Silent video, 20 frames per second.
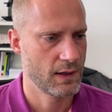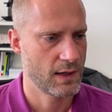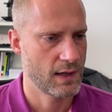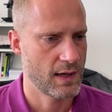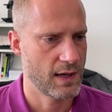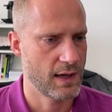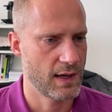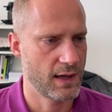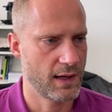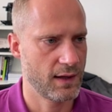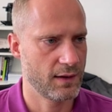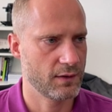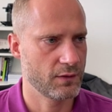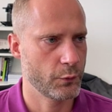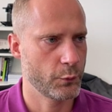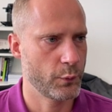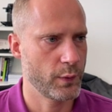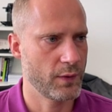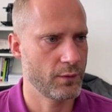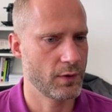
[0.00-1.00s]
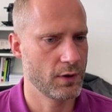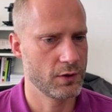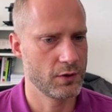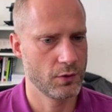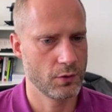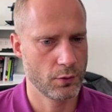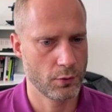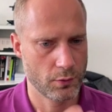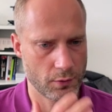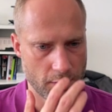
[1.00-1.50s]
And we will
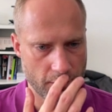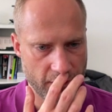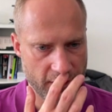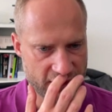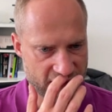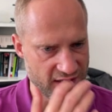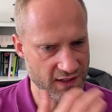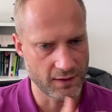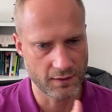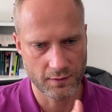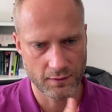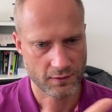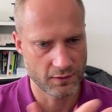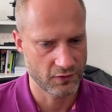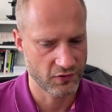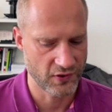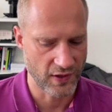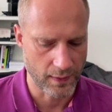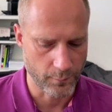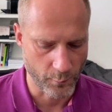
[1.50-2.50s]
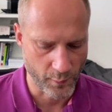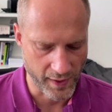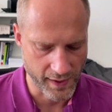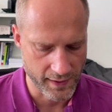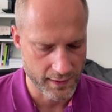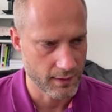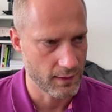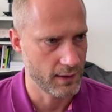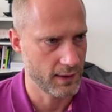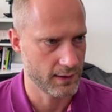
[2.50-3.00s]
do the phishing the same
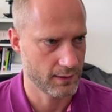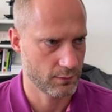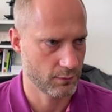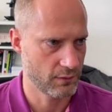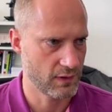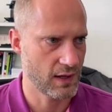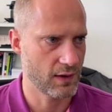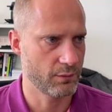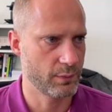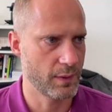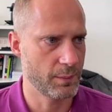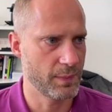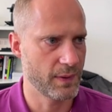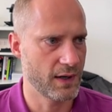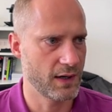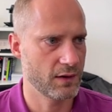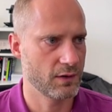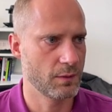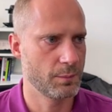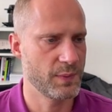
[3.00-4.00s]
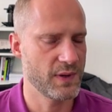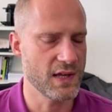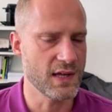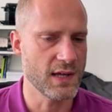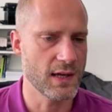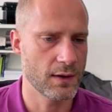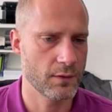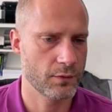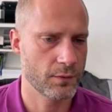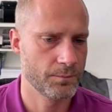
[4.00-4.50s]
way, like we have prepared the
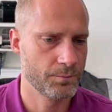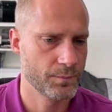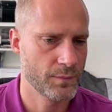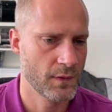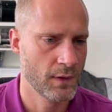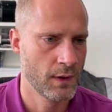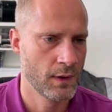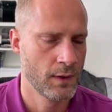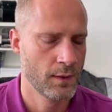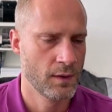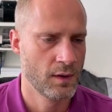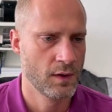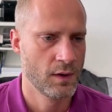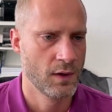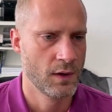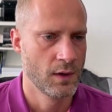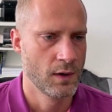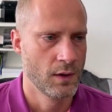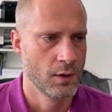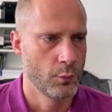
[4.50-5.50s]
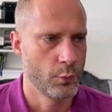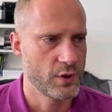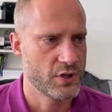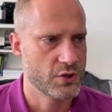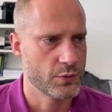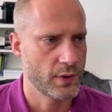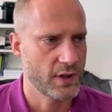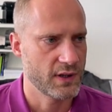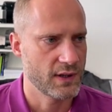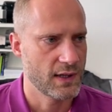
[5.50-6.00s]
PDF, which
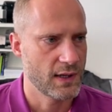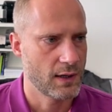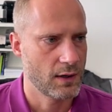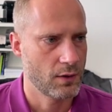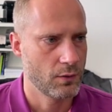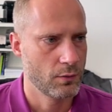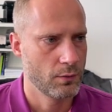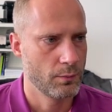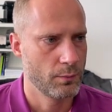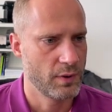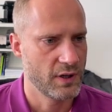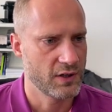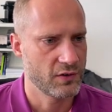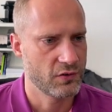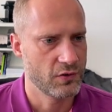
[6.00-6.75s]
right now brings